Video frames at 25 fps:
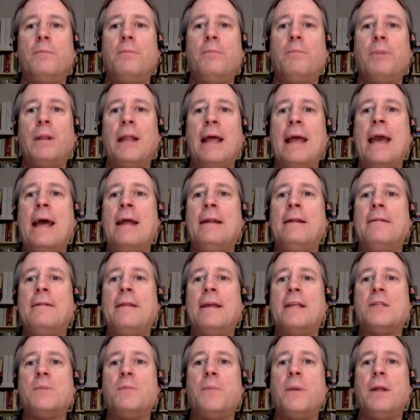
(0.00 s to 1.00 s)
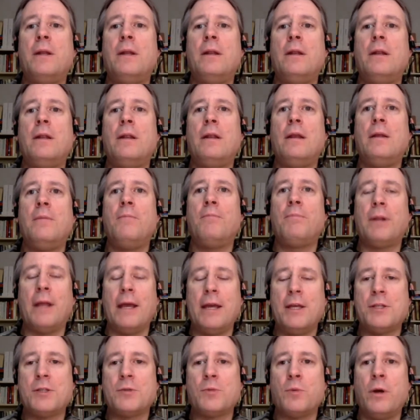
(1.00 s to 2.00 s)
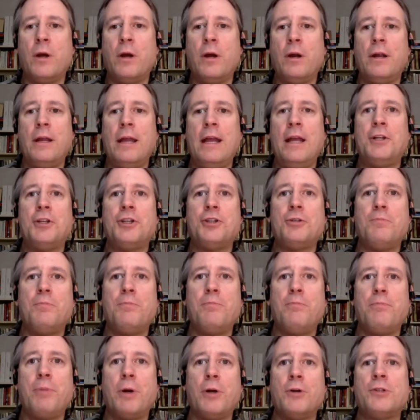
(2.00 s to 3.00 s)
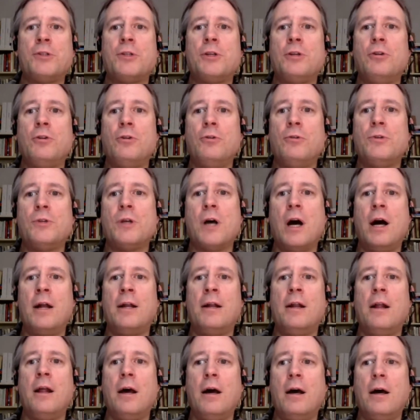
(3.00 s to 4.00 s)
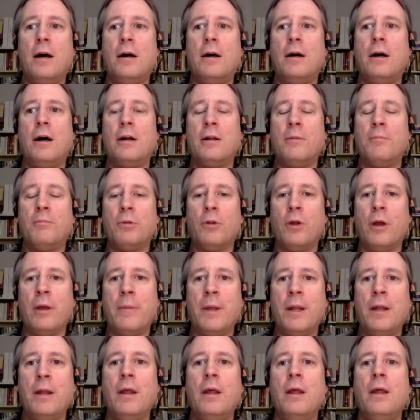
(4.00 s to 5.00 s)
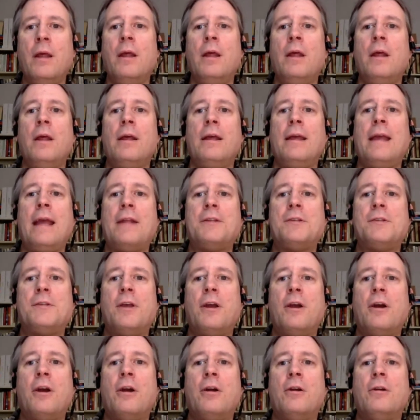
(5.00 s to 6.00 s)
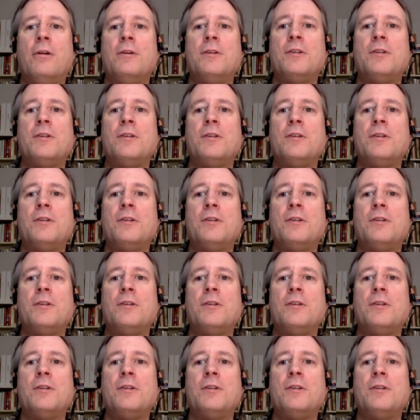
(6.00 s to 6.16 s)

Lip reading: plan that's been in place, where each person who's on unemployment gets their